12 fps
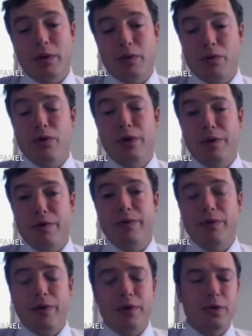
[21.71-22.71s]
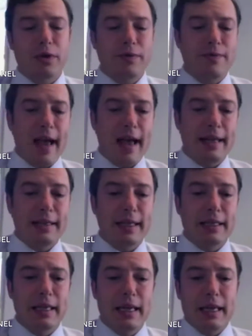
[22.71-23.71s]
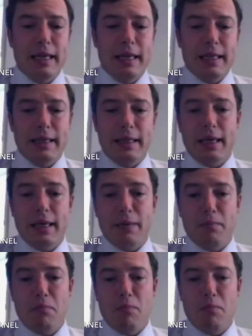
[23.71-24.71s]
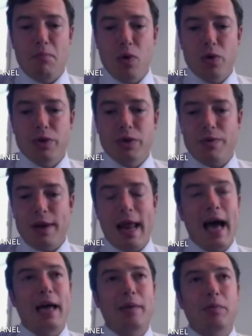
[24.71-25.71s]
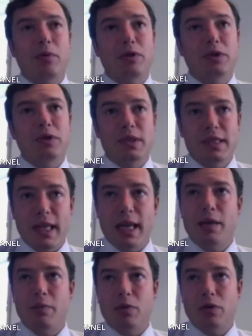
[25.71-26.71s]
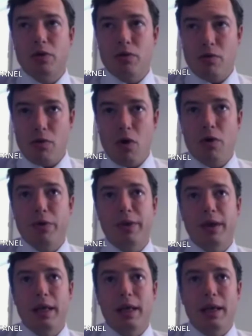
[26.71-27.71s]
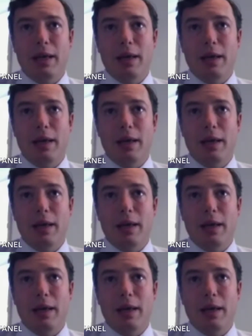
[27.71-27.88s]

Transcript: It truly refers to the fact that the most reliable, sustainable growth